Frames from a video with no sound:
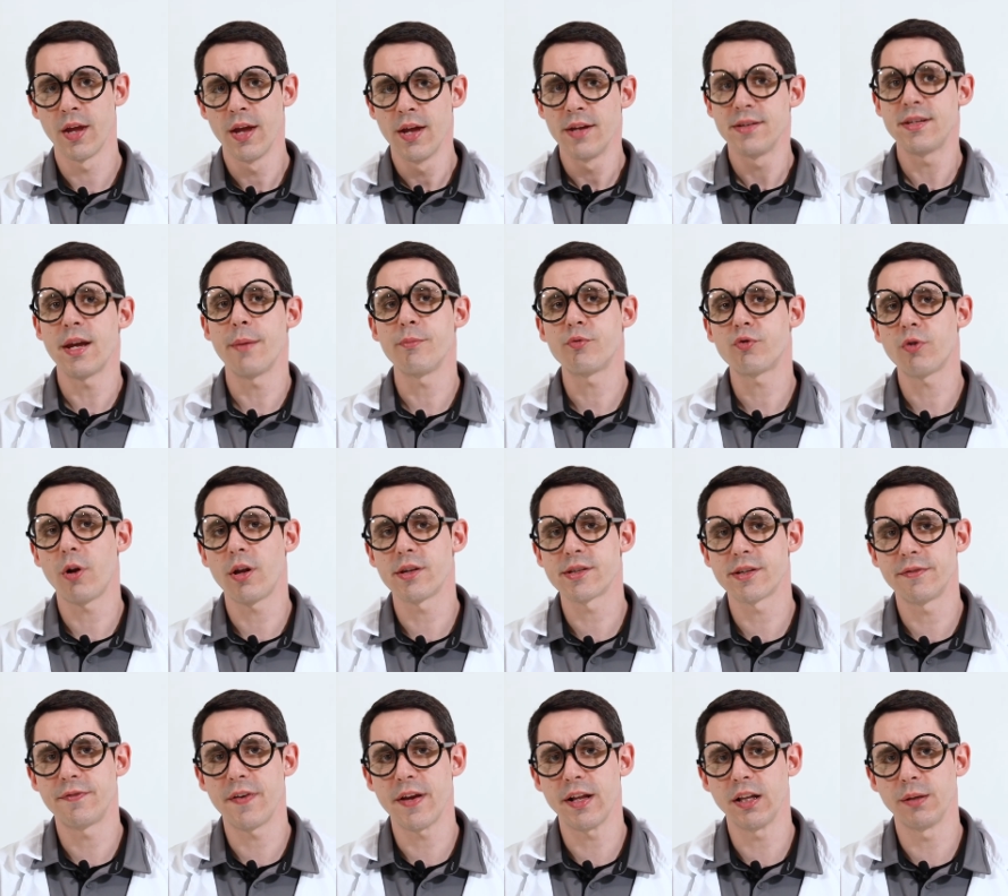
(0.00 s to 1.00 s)
Temptrol
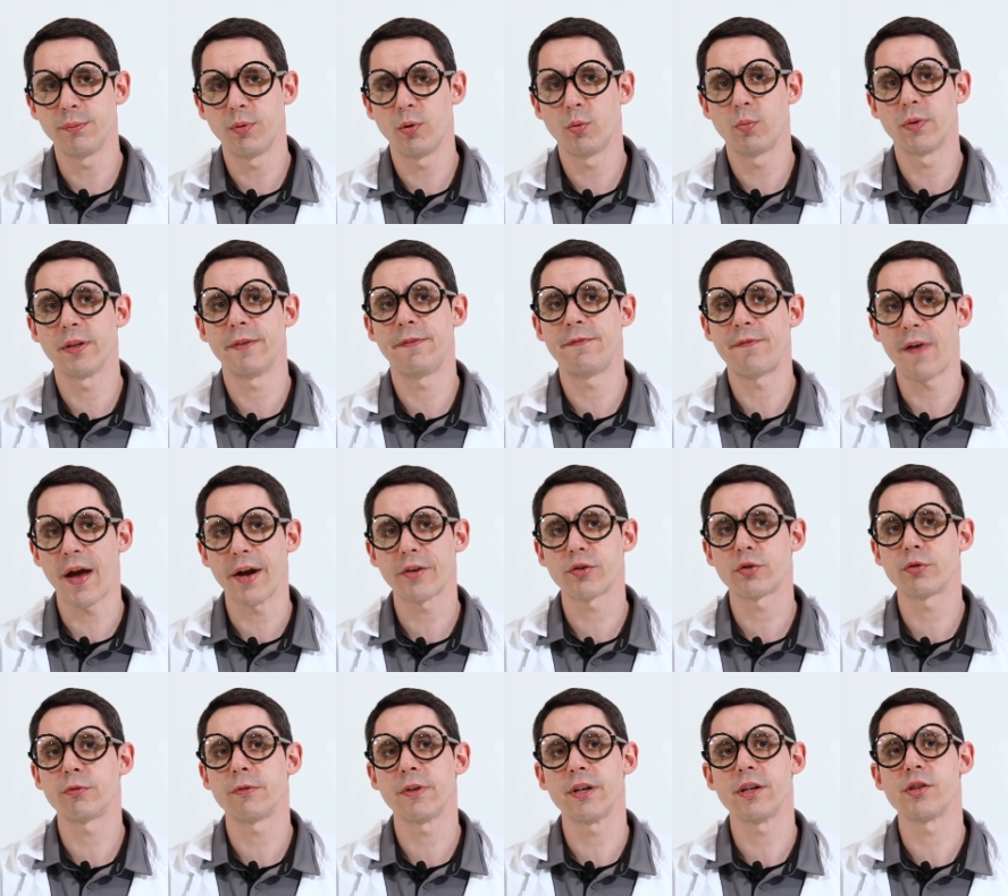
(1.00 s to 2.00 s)
is available with
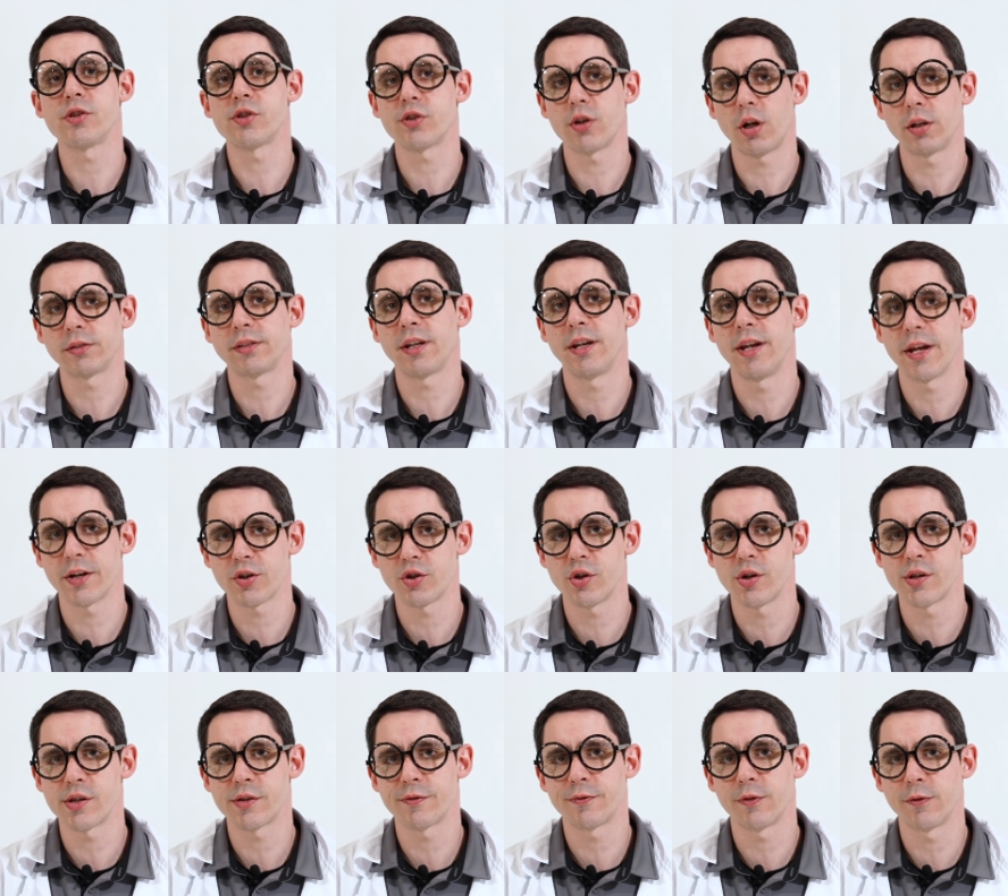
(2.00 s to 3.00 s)
factory-installed
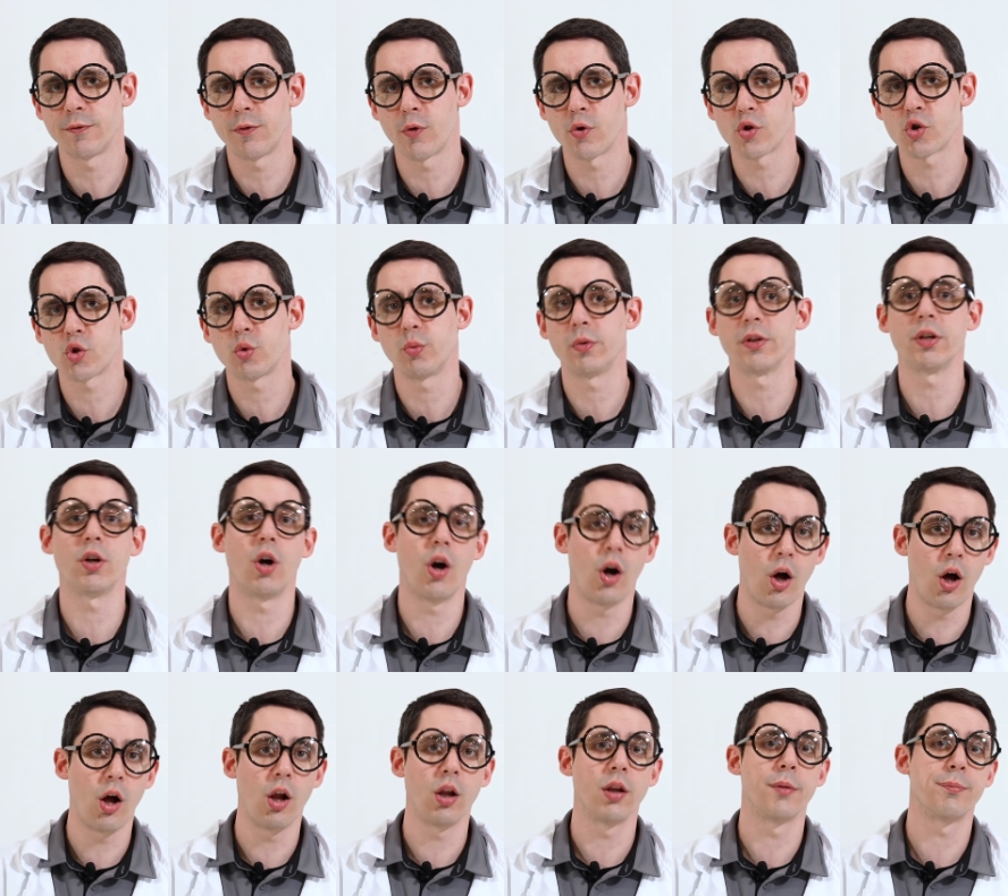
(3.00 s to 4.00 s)
connections for virtually
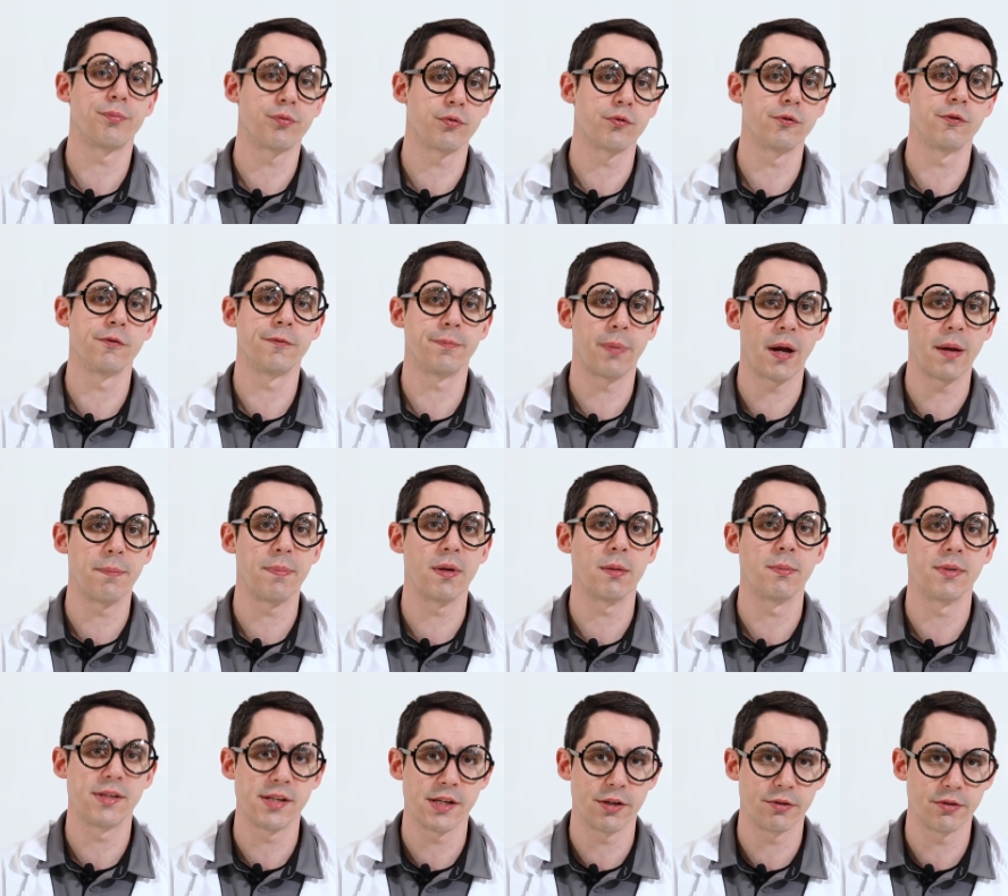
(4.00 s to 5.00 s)
all approved
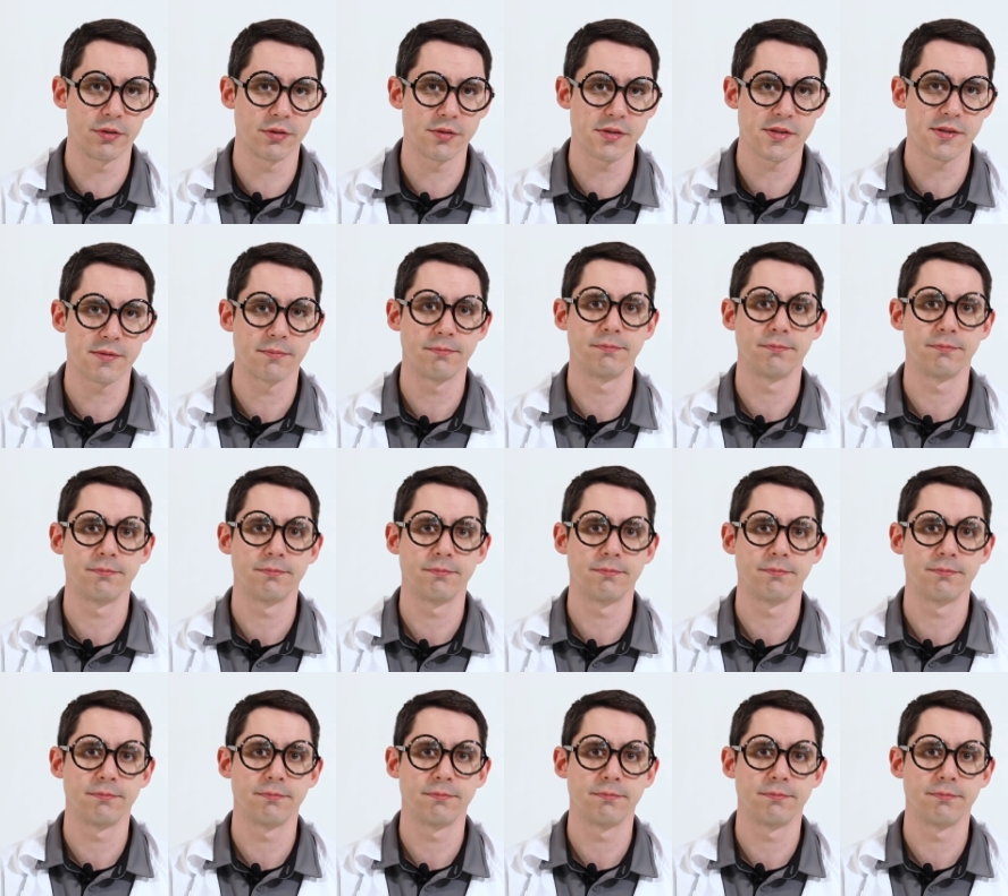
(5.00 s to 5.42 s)
piping materials.